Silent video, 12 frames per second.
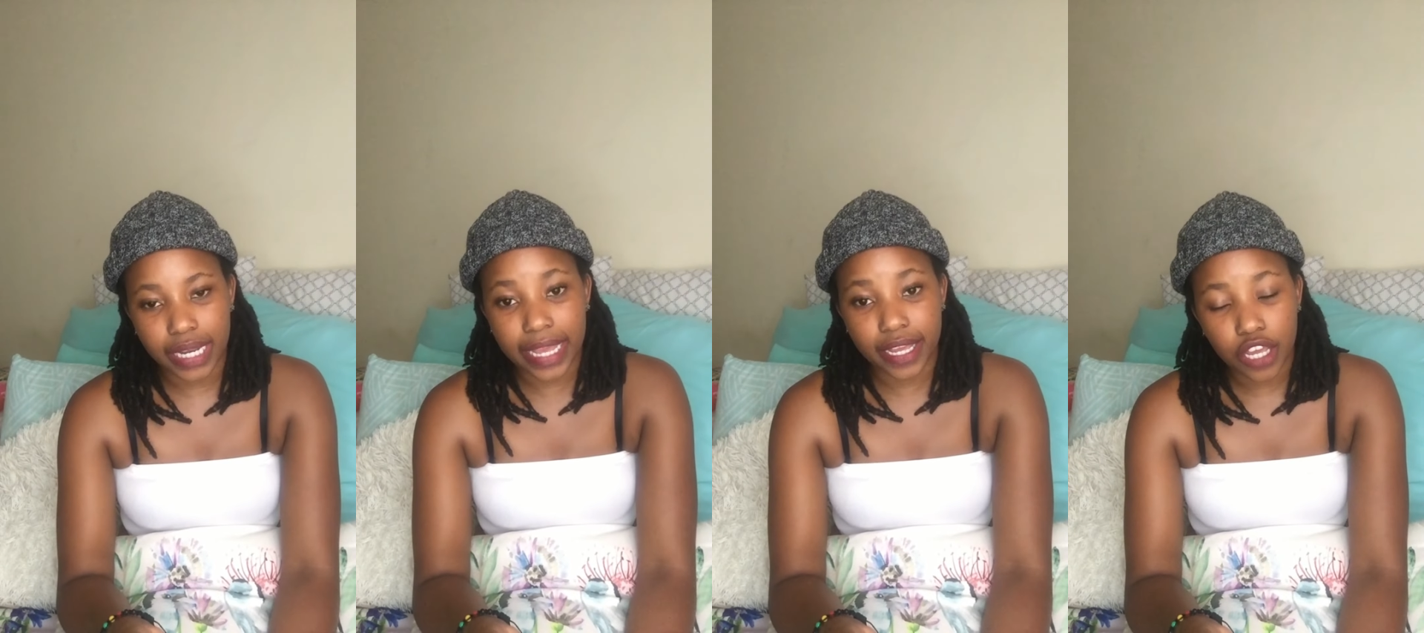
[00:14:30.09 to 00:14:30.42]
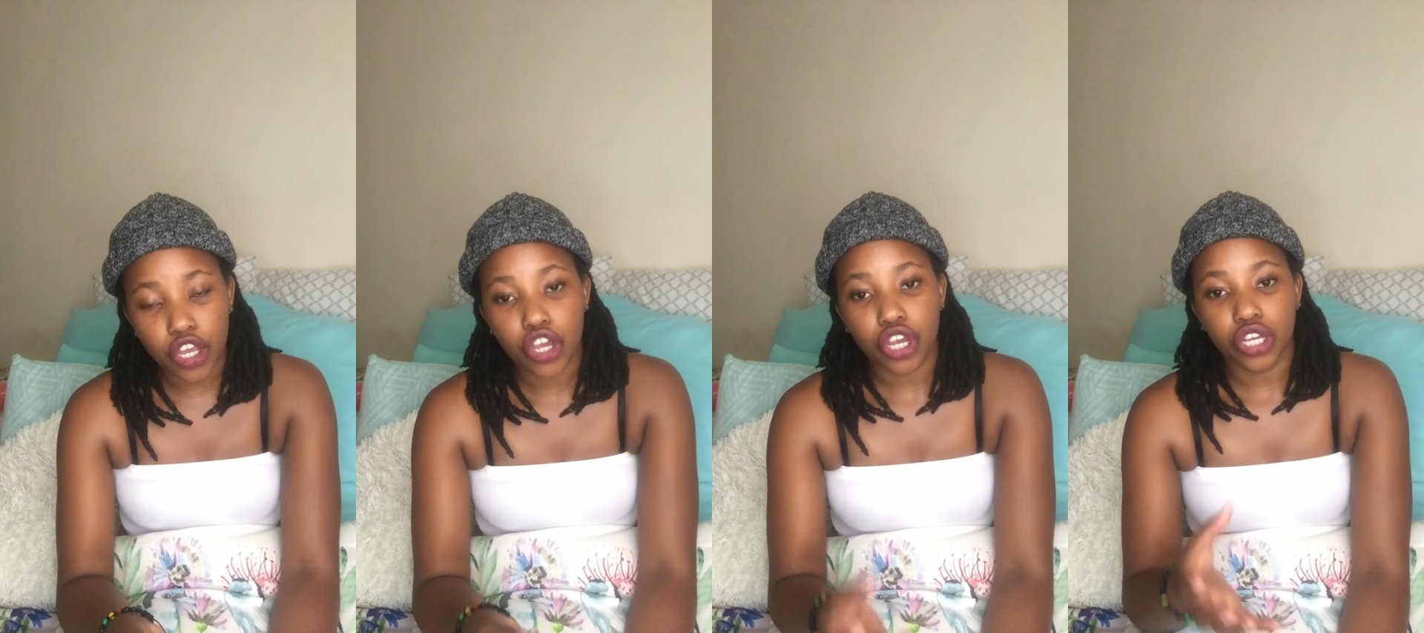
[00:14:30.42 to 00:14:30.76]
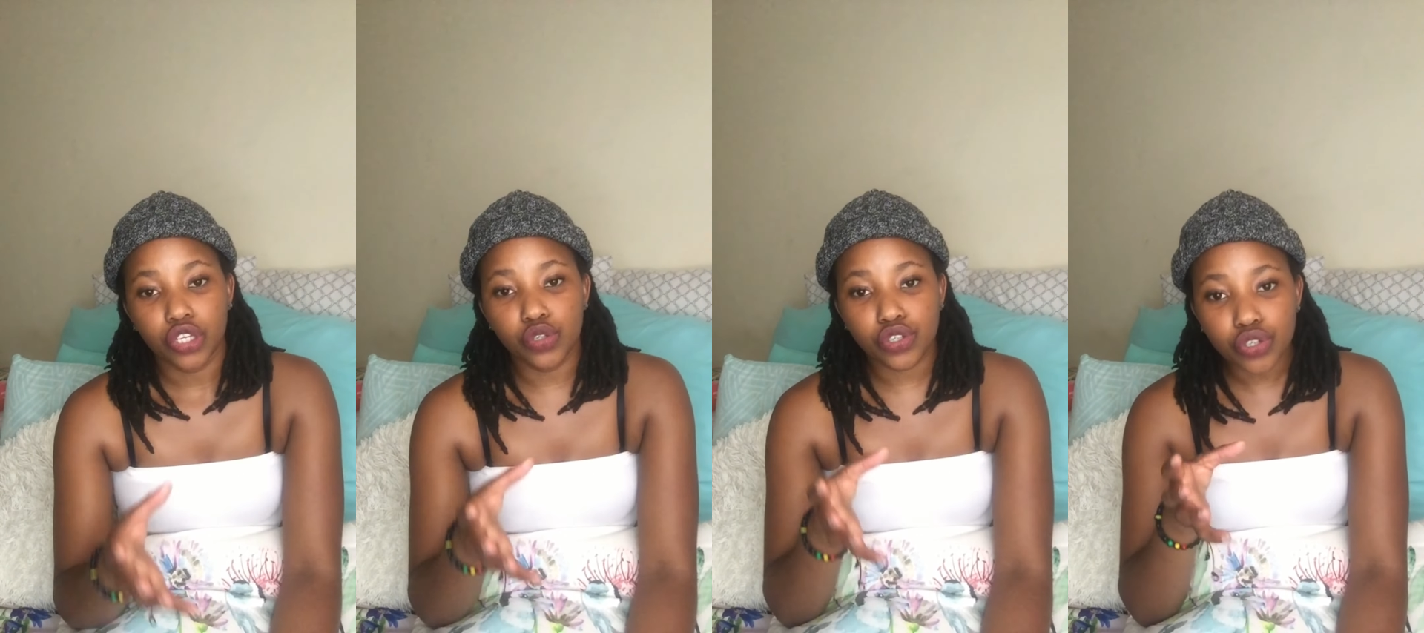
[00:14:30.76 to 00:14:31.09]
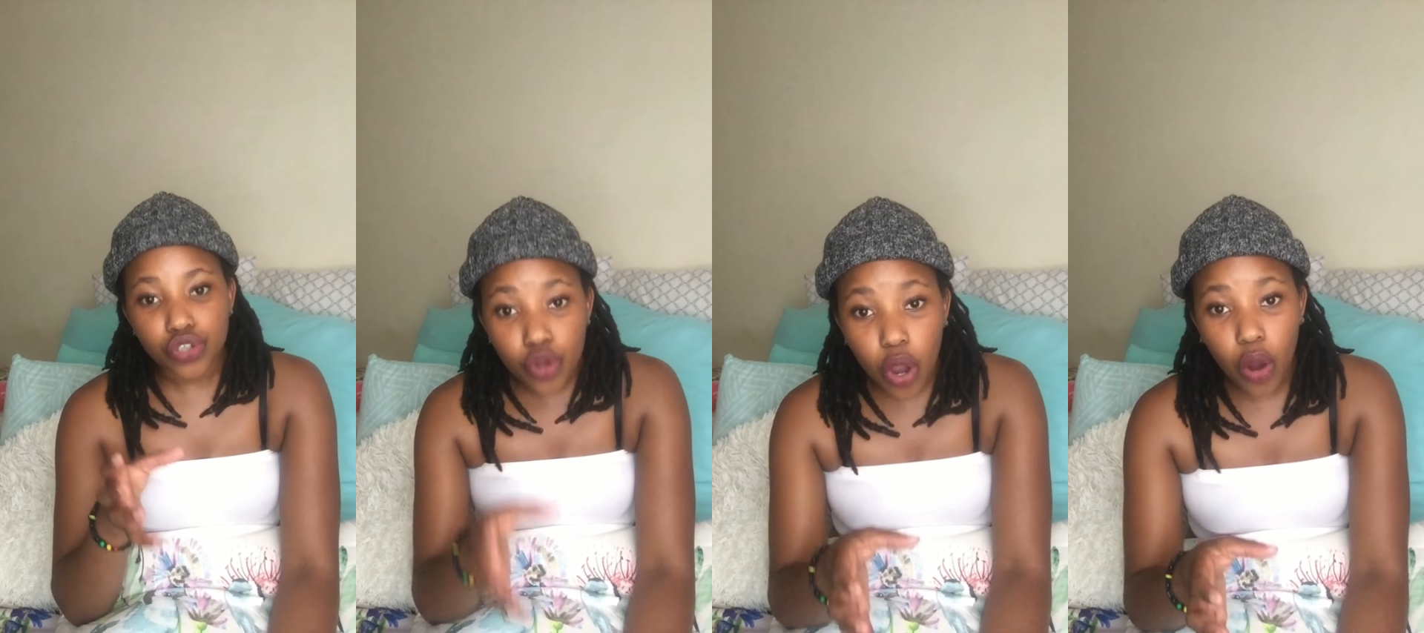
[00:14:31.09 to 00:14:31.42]
Like, you
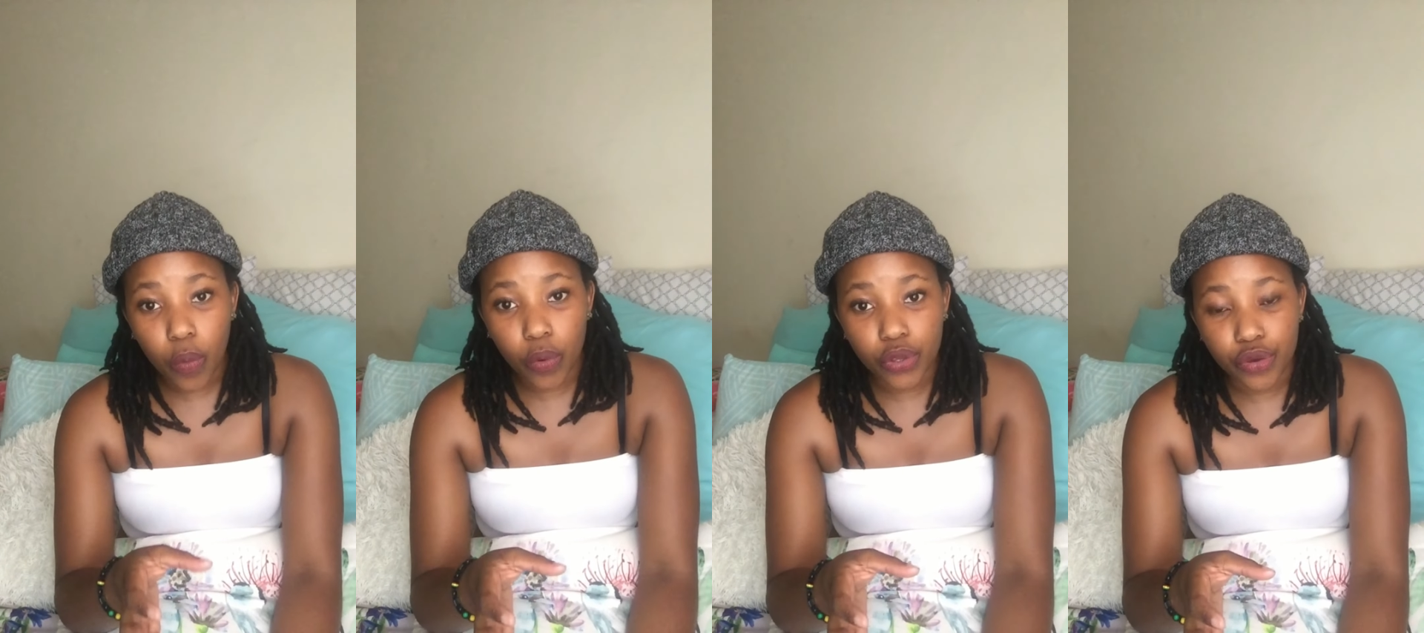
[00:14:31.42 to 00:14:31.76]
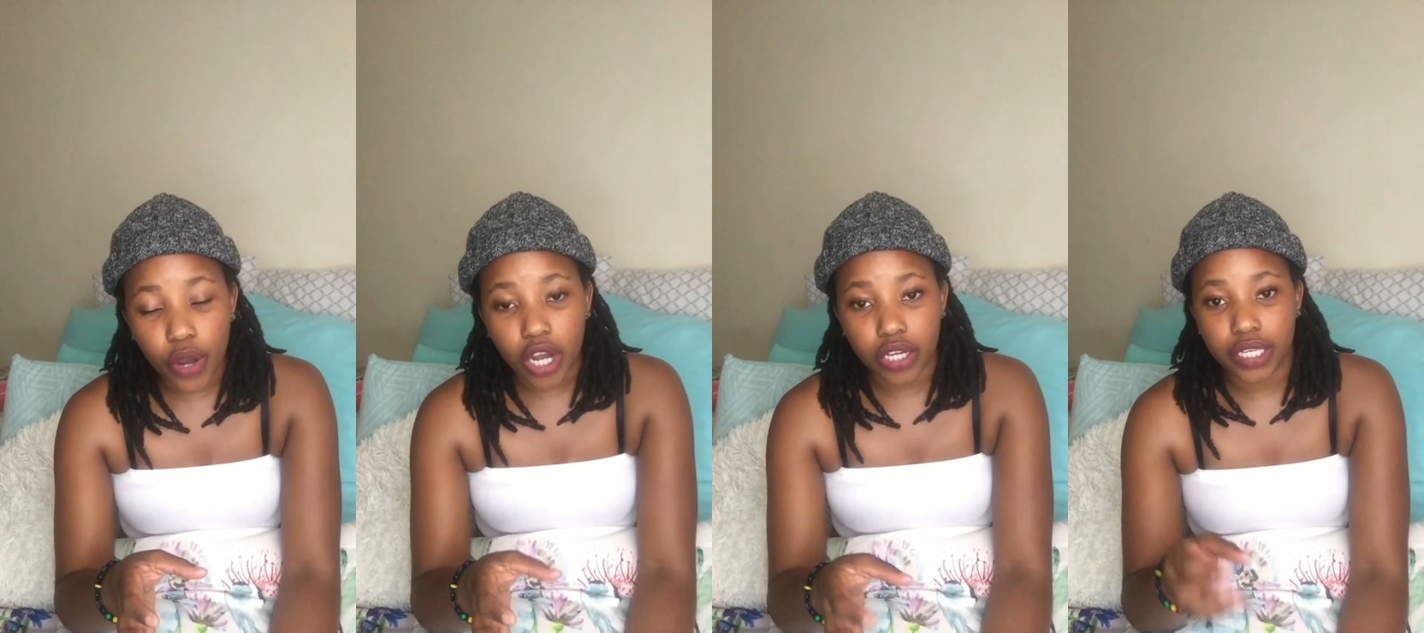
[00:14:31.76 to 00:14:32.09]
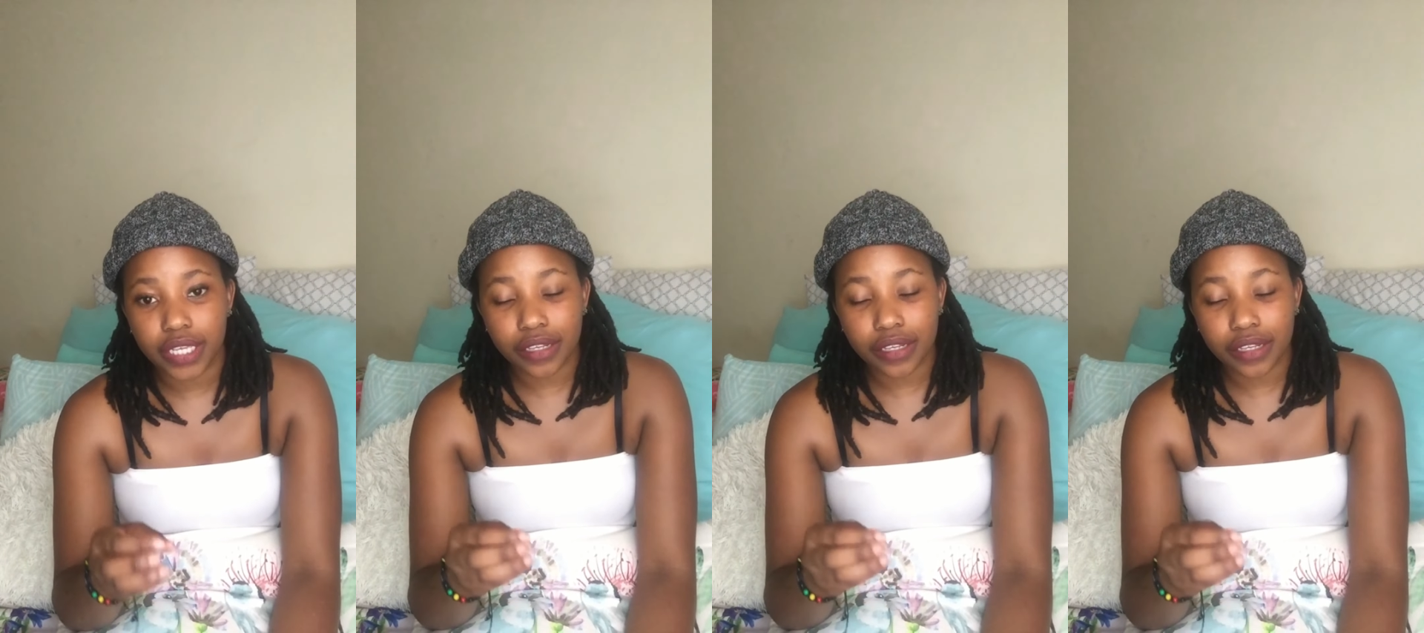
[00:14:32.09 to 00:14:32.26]
should know who you are.